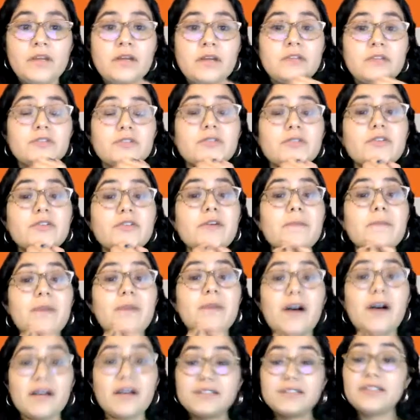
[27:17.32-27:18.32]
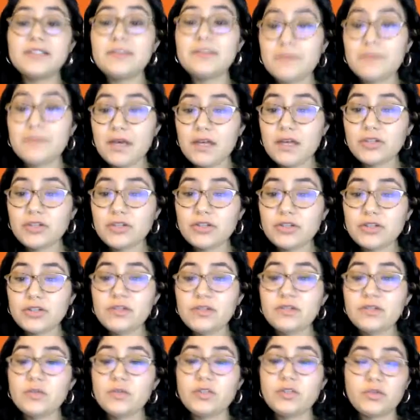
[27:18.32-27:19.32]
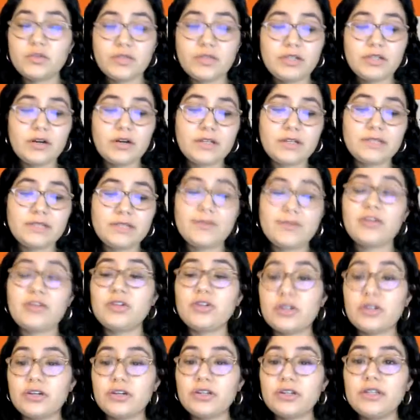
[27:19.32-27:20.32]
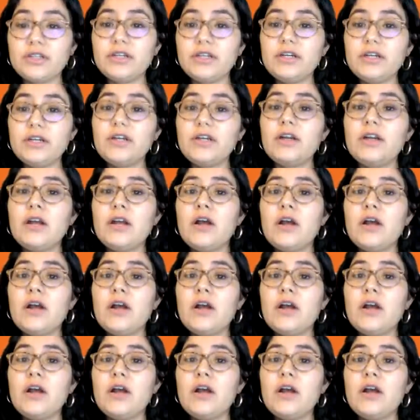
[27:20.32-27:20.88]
So composite measures, which we talked about earlier,